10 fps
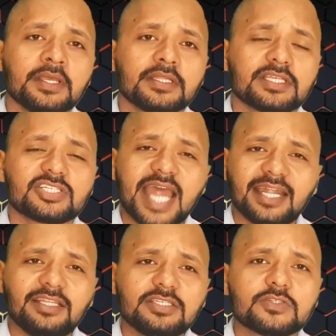The
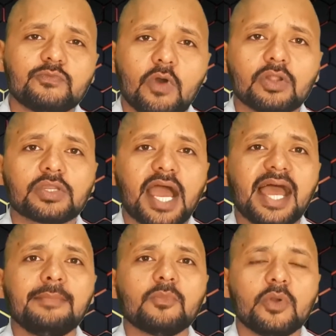strategies what
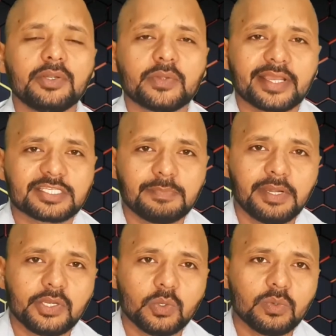I'm going to
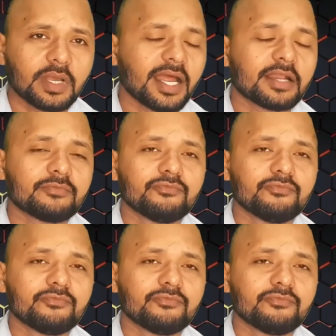explain you are